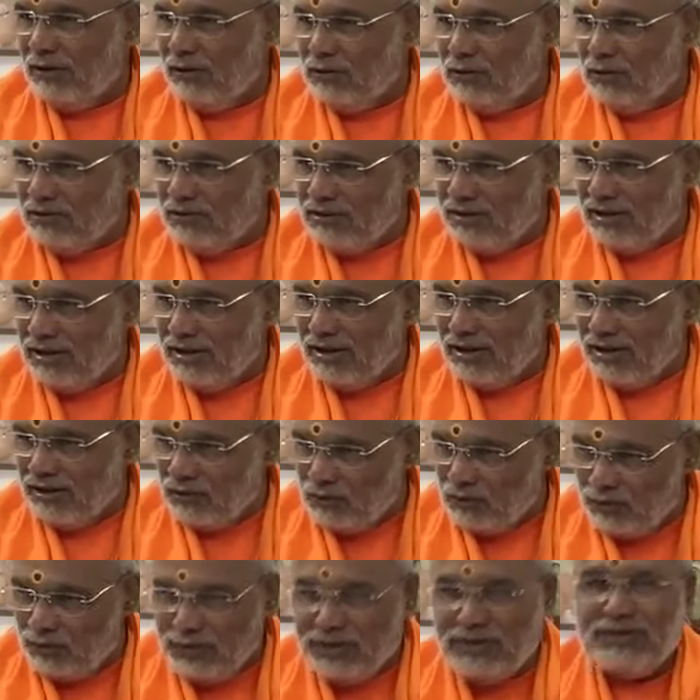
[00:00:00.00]
outside,
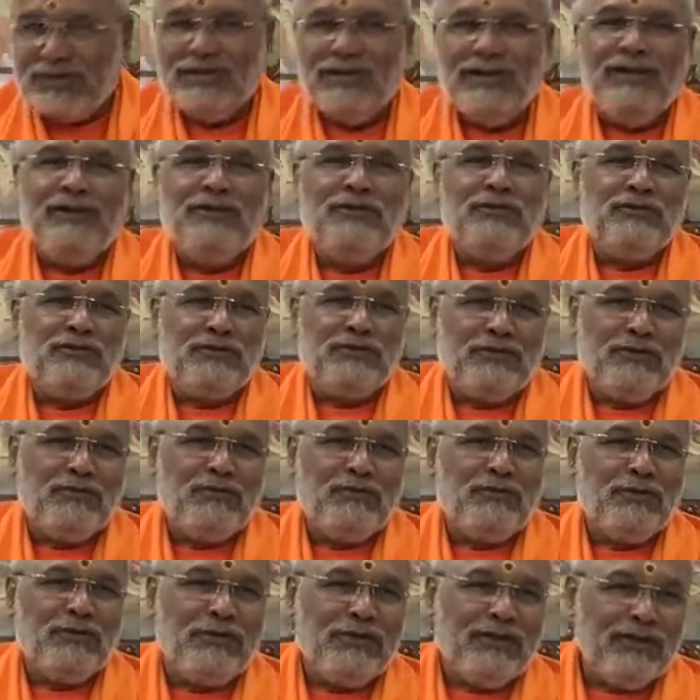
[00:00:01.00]
especially you should
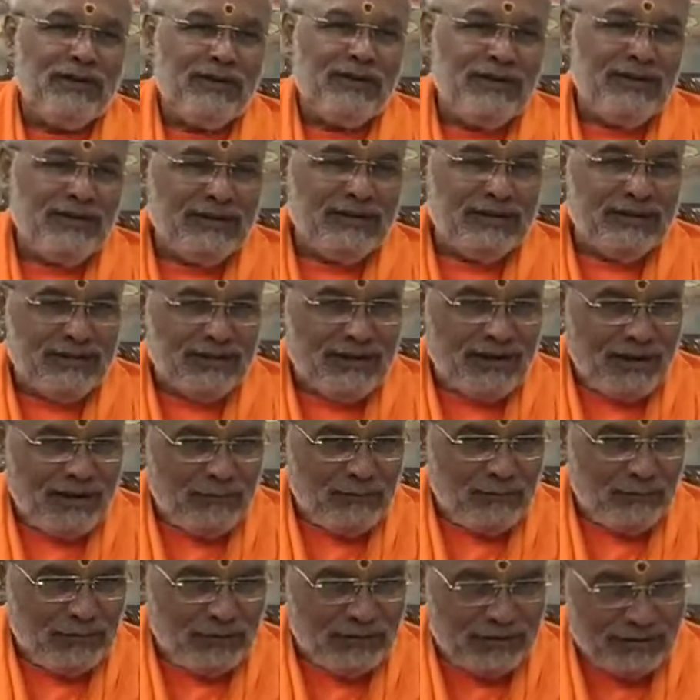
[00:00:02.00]
put it. It
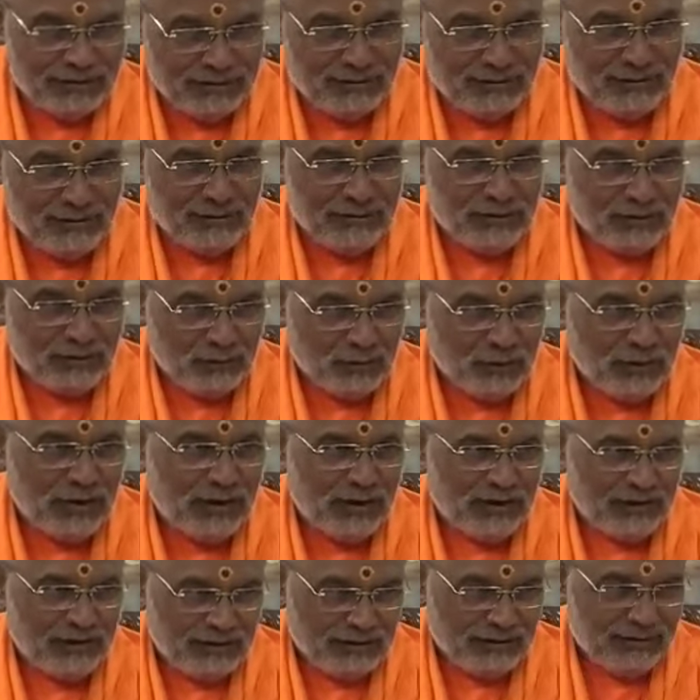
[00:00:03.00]
happened on yoga day.